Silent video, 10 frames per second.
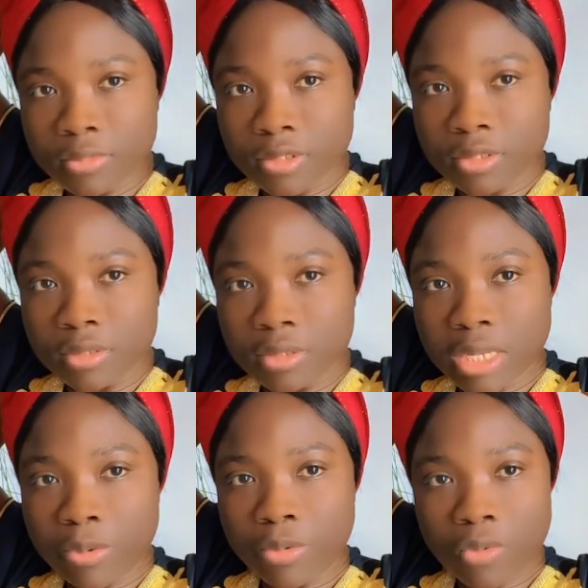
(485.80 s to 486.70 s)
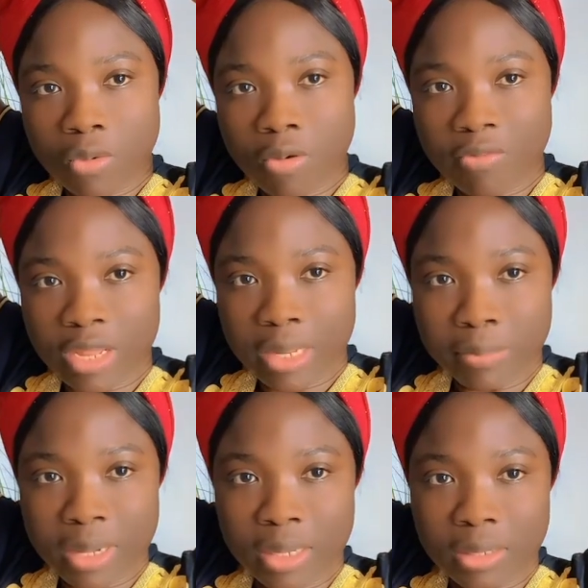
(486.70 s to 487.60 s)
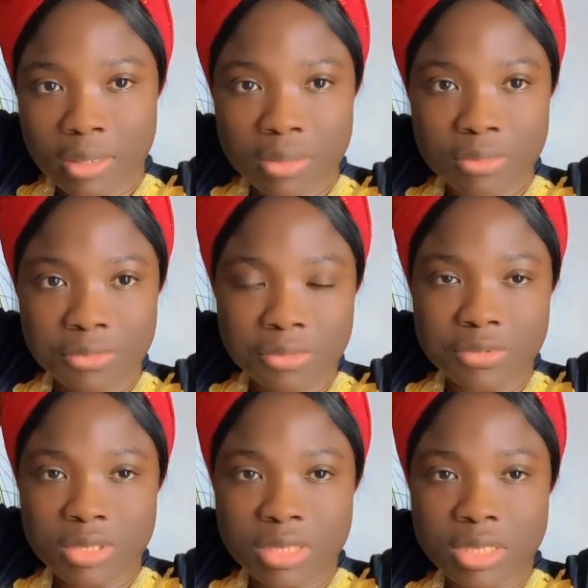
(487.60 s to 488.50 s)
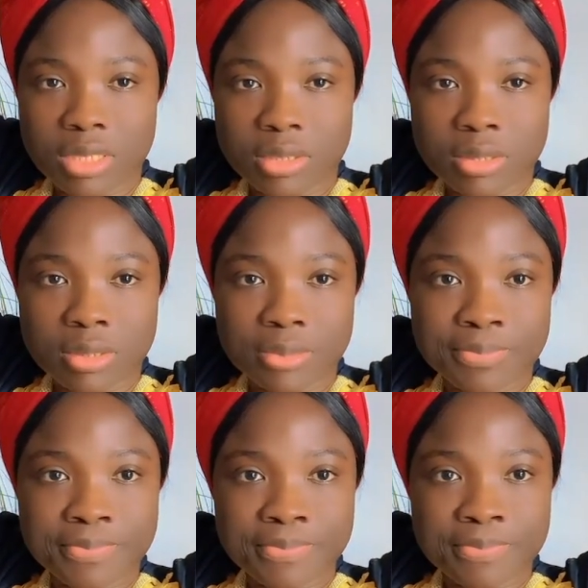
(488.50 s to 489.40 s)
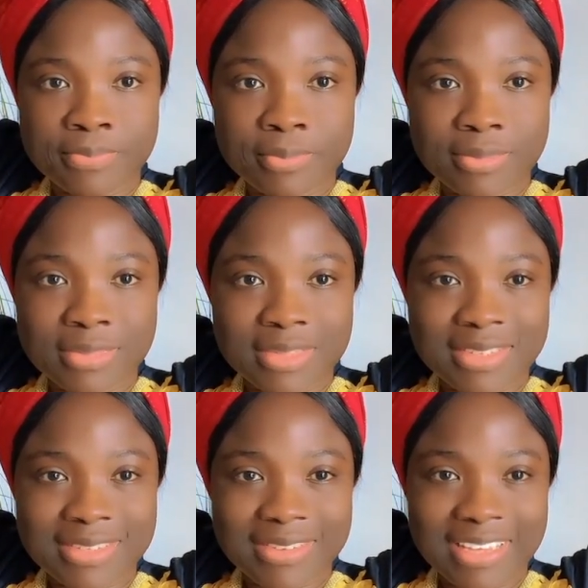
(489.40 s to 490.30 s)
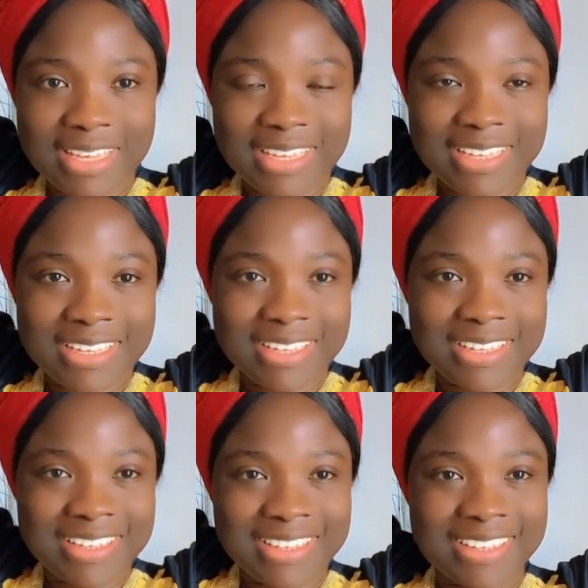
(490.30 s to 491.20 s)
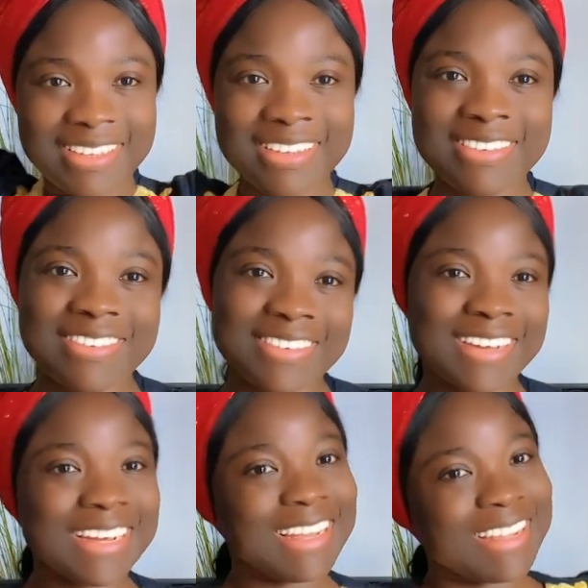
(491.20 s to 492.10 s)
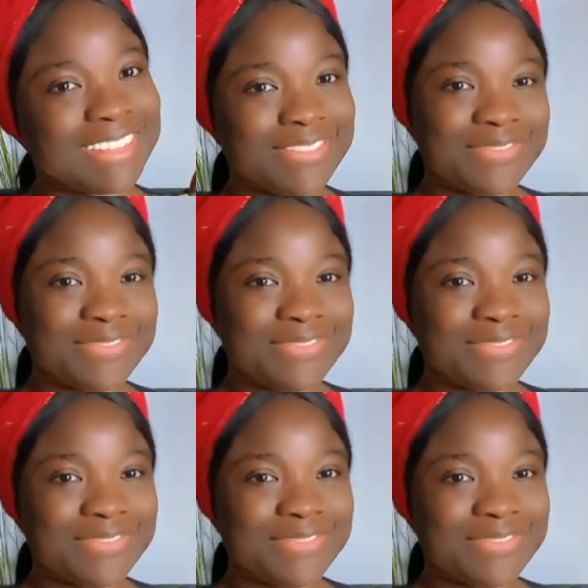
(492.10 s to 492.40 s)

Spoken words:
so that we cover the band, you can see it. Okay, voila.